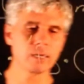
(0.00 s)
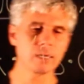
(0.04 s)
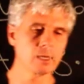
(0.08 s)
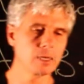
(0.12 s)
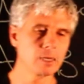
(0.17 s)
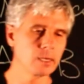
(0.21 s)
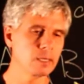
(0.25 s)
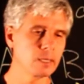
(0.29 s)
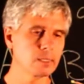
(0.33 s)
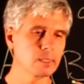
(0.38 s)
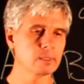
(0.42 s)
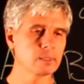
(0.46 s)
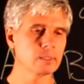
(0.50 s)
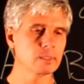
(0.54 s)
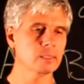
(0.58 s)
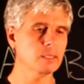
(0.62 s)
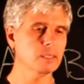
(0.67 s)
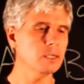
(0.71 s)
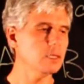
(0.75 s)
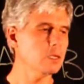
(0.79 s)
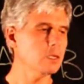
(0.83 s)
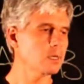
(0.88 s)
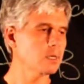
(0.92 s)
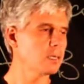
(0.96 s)
And
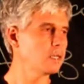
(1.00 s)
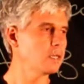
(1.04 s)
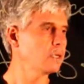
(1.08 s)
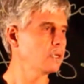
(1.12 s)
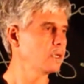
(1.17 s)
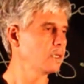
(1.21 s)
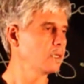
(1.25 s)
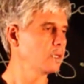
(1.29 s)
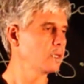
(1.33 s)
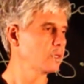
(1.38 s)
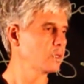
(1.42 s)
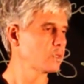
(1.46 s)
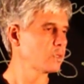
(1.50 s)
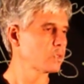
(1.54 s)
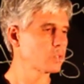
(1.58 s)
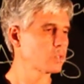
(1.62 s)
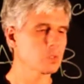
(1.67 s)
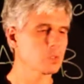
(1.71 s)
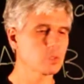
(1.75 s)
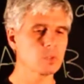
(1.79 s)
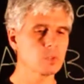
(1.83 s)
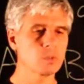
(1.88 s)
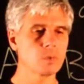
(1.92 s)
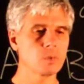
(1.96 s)
here,
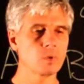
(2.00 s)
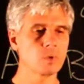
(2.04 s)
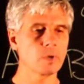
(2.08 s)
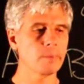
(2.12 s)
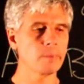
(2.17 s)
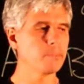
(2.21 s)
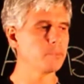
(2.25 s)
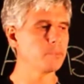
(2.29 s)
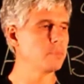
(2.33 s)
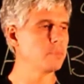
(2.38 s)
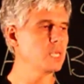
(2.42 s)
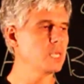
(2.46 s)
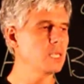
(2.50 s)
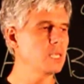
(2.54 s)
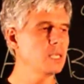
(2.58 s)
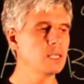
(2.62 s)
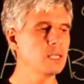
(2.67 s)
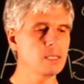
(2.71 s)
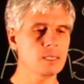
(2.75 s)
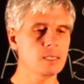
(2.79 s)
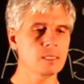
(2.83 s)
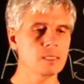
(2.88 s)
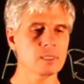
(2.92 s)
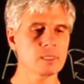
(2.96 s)
so B
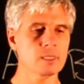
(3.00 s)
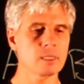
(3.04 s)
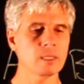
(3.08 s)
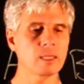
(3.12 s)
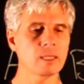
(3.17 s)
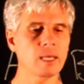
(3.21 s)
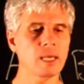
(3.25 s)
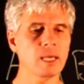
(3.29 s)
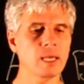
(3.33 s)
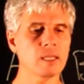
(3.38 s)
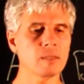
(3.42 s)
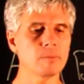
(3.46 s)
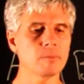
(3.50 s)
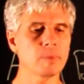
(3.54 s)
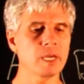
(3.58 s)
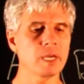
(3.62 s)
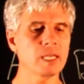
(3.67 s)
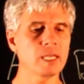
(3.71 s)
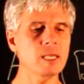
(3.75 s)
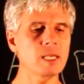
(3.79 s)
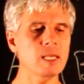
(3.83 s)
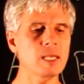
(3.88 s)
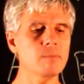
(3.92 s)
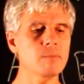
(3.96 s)
is an n by
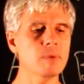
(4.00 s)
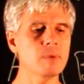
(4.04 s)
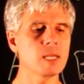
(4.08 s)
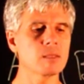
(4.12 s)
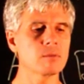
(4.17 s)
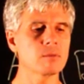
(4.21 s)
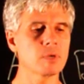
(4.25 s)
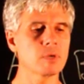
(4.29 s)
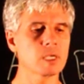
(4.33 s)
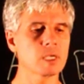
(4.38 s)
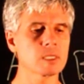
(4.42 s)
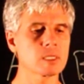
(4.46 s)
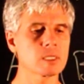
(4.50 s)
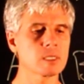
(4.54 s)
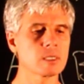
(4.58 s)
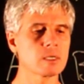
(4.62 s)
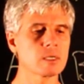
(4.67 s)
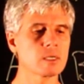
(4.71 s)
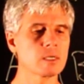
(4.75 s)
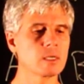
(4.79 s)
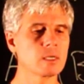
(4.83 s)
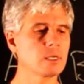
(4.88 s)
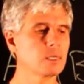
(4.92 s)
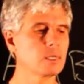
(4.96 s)
k matrix,
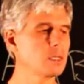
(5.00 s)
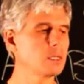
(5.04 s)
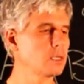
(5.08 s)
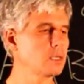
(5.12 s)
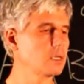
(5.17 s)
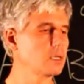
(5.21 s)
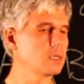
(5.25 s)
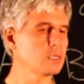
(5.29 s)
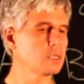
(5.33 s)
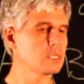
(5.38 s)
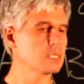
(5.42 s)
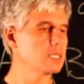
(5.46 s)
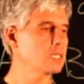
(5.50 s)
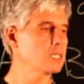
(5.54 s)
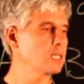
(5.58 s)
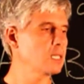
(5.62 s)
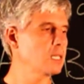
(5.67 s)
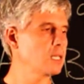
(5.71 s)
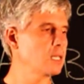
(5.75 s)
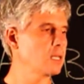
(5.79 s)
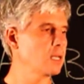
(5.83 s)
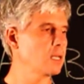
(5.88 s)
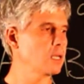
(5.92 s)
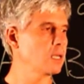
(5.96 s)

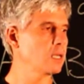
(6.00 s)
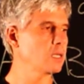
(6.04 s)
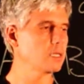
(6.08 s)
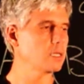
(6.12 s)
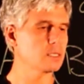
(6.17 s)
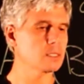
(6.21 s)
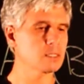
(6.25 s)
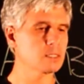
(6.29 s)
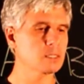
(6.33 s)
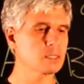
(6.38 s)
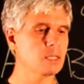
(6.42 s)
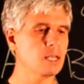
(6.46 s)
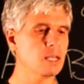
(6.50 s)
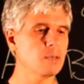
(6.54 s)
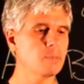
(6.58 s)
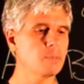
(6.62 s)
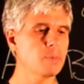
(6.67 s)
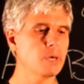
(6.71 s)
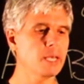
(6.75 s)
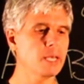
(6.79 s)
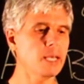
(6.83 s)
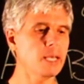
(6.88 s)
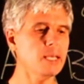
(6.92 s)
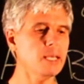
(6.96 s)
C is k
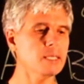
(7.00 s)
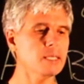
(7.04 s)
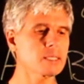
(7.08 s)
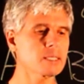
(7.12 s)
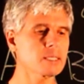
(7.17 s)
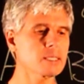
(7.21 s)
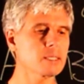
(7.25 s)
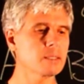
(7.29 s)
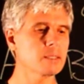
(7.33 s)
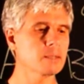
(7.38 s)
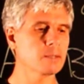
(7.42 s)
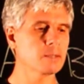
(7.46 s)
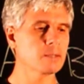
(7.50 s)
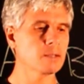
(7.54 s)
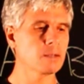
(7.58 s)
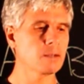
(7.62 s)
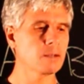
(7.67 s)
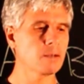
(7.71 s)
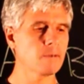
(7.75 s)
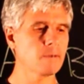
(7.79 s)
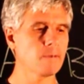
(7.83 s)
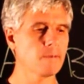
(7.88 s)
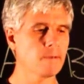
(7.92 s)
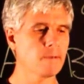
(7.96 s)
by s.
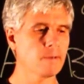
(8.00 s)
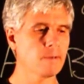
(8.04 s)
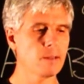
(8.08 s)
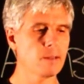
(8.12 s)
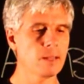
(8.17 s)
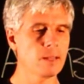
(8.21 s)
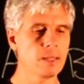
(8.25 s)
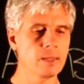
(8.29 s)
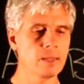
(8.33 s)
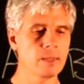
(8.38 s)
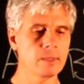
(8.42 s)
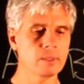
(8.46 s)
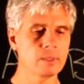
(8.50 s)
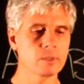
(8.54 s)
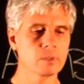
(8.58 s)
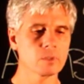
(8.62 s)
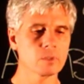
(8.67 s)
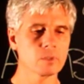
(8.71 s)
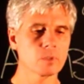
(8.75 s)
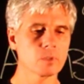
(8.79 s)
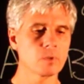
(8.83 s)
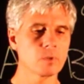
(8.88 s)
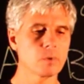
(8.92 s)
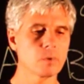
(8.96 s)

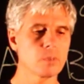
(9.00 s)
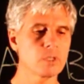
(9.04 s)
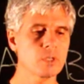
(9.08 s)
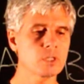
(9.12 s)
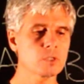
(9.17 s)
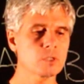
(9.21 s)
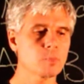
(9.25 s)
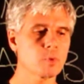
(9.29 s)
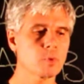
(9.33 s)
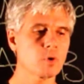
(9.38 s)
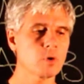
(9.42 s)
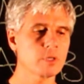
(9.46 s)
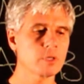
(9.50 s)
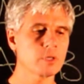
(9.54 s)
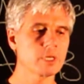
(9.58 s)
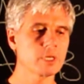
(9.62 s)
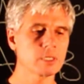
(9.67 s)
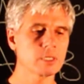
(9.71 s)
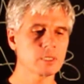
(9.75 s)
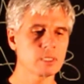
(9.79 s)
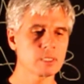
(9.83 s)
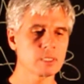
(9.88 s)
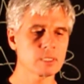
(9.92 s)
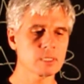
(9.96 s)
So this
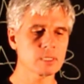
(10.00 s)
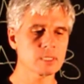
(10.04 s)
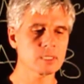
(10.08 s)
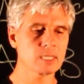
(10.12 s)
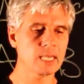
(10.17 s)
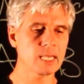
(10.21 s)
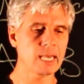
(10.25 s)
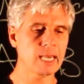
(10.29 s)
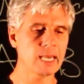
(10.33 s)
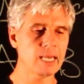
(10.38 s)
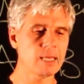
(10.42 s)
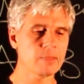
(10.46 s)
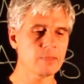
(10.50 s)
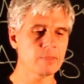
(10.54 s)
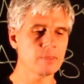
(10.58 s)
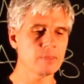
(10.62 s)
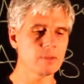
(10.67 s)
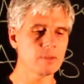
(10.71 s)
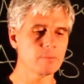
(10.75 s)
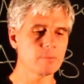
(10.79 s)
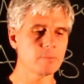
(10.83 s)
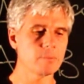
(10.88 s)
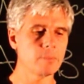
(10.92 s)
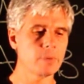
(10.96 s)
product is n
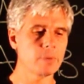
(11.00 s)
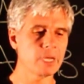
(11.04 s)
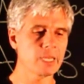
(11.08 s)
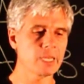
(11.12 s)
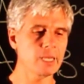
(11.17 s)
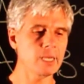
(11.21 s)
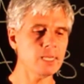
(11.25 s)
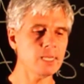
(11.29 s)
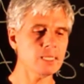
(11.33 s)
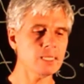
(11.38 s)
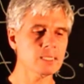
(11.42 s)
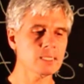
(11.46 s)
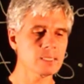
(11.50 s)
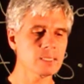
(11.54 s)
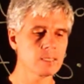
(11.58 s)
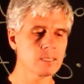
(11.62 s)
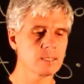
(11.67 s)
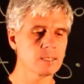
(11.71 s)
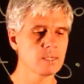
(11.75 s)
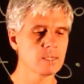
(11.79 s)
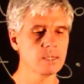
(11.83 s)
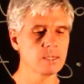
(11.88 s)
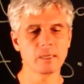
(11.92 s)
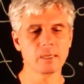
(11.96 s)
by s,
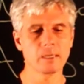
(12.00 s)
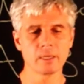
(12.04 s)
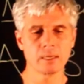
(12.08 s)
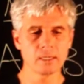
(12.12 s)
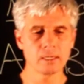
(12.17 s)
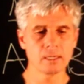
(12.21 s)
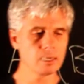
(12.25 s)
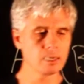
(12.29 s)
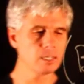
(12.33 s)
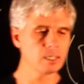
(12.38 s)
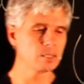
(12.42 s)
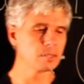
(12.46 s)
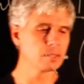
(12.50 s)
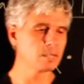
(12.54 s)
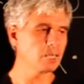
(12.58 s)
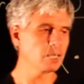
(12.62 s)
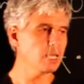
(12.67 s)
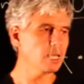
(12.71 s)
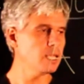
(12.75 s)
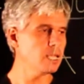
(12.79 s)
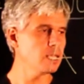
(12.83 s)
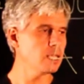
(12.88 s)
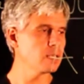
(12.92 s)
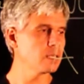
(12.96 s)
and
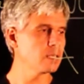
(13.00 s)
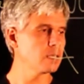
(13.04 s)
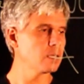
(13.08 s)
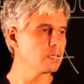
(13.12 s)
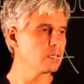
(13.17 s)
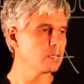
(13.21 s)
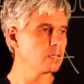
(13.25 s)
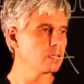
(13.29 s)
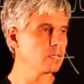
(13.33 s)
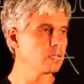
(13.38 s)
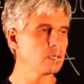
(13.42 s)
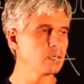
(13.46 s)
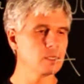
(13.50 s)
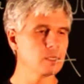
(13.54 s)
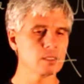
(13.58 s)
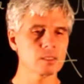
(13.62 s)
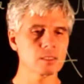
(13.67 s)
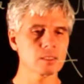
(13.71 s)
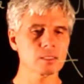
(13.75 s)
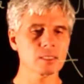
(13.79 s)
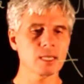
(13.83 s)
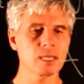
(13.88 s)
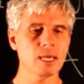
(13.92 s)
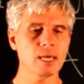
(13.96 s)
A
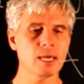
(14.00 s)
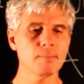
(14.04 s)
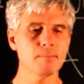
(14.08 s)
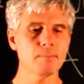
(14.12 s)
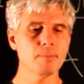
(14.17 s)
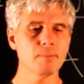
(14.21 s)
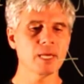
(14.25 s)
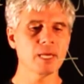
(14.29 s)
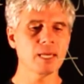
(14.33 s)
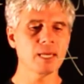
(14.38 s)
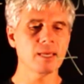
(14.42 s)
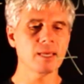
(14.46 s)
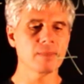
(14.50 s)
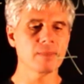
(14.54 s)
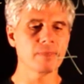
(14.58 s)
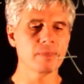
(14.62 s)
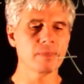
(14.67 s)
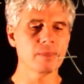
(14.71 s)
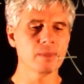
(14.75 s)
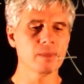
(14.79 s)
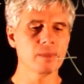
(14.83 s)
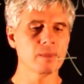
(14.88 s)
is m by n.